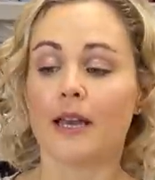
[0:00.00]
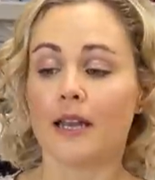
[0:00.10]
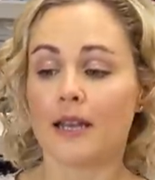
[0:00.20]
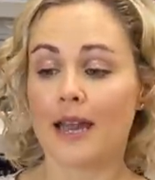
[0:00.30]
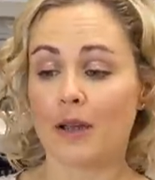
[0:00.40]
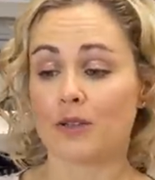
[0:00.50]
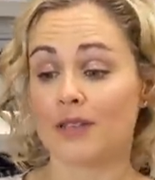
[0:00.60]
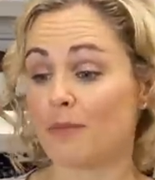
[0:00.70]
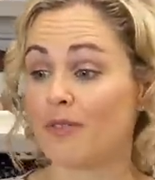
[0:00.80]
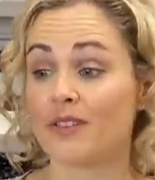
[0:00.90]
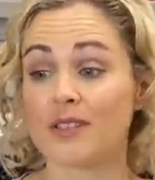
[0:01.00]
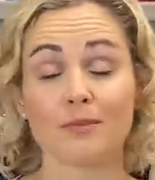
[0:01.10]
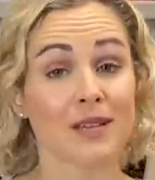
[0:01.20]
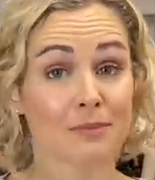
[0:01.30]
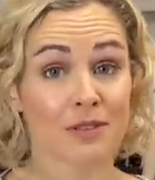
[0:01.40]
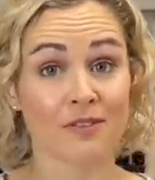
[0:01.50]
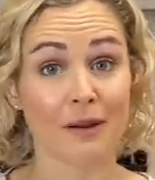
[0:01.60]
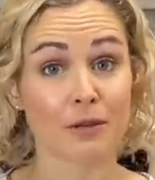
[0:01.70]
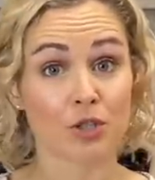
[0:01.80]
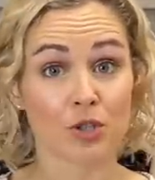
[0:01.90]
Now, sometimes the
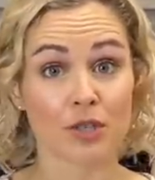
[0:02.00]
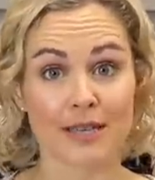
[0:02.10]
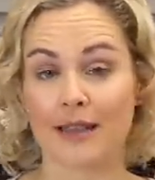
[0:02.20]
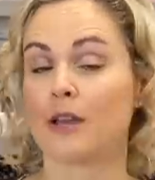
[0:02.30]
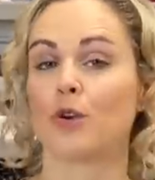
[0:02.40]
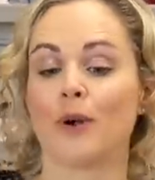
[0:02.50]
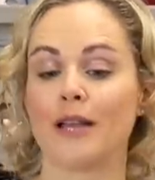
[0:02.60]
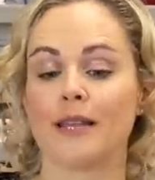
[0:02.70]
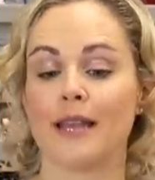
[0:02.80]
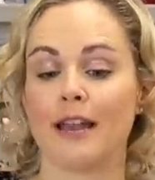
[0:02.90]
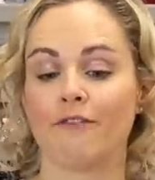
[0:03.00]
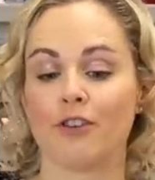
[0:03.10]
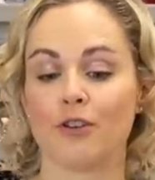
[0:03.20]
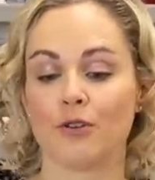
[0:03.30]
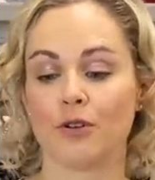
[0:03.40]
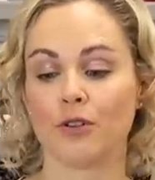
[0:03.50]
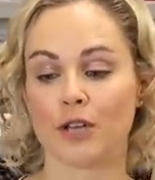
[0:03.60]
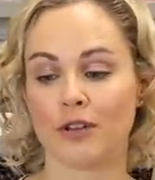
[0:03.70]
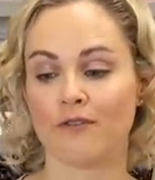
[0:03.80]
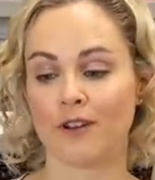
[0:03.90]
fabrics do sell out quickly. If you're
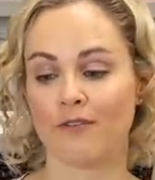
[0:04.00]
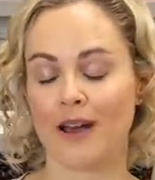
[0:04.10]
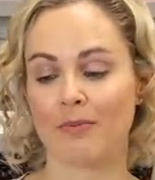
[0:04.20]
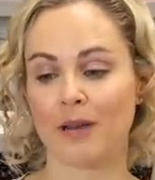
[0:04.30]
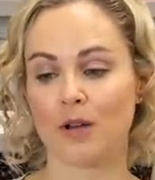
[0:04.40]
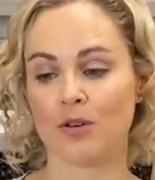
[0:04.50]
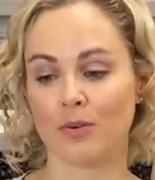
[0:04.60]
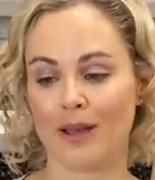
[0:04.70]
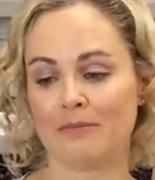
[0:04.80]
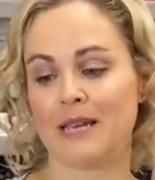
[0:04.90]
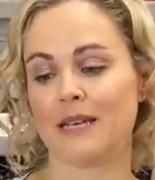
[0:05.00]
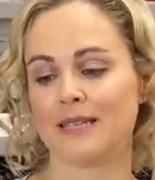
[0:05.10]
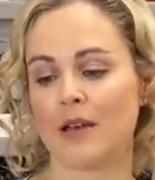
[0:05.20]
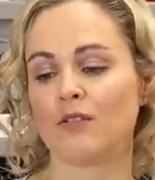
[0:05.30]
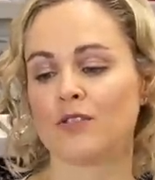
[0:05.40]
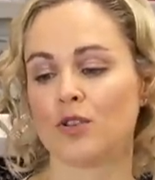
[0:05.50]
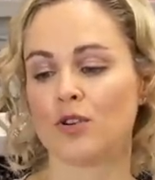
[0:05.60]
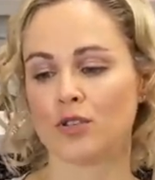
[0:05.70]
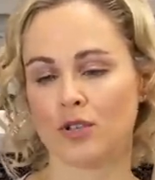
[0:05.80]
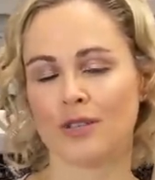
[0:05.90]
looking for a fabric on the website and it's out of
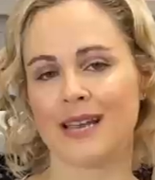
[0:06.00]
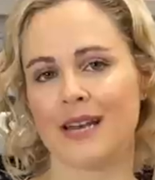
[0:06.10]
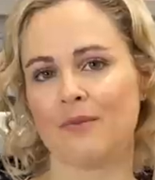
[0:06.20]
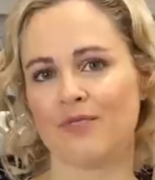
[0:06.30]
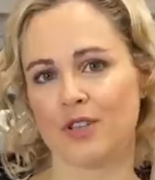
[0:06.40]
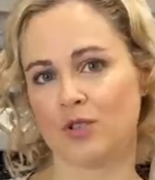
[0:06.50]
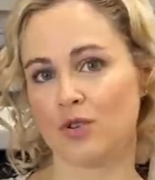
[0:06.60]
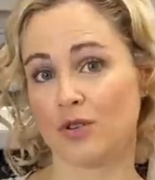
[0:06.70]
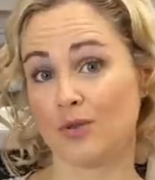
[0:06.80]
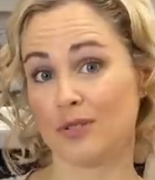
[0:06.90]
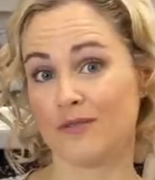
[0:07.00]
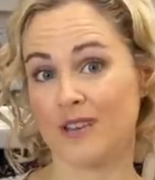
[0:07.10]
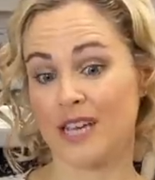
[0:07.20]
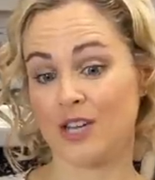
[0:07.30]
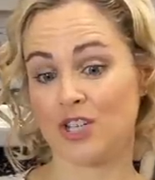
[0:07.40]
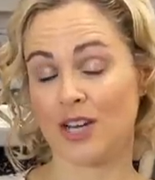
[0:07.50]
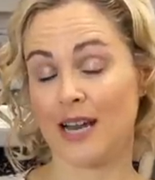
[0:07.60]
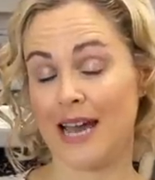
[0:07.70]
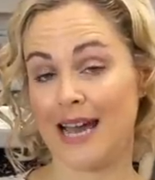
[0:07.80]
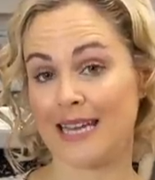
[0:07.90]
stock, do sign up for a stock
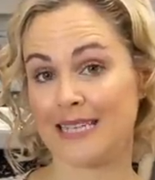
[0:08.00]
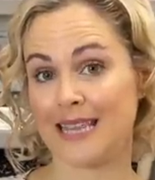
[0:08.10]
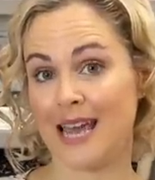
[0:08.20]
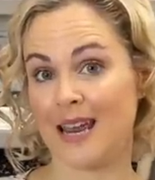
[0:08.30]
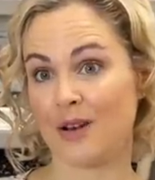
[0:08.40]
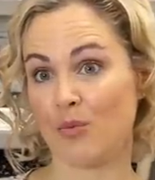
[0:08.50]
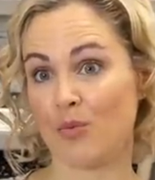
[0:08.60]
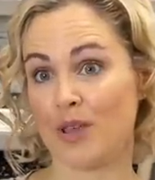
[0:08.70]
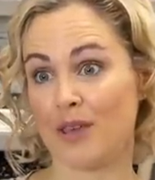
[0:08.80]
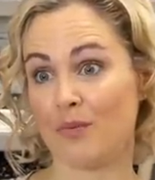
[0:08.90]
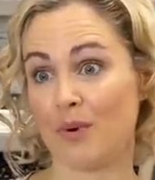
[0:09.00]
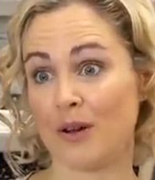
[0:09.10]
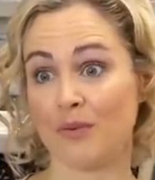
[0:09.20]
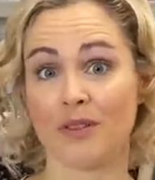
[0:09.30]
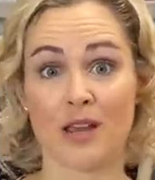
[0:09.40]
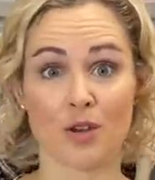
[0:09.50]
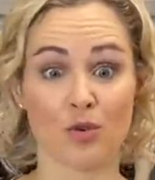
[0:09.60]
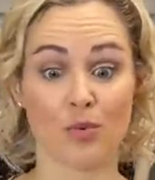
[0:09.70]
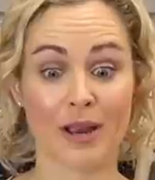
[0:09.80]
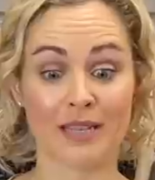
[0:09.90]
notification and then we will let you
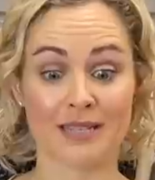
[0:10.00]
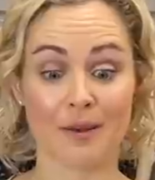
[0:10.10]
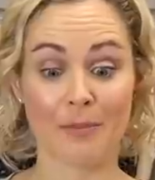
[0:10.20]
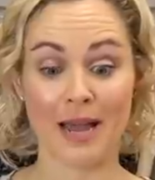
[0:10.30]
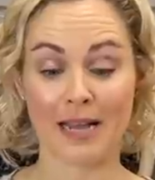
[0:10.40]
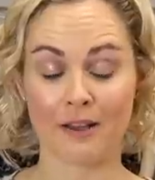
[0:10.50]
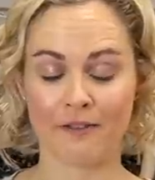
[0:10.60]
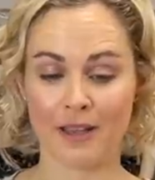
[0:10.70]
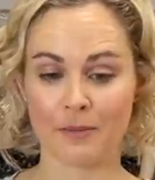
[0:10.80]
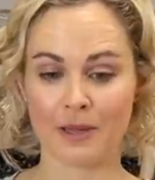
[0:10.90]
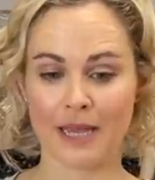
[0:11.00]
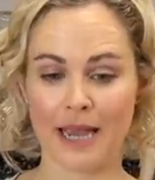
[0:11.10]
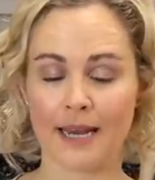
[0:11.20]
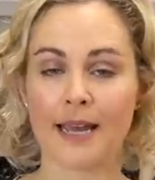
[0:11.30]
know when it's back available again.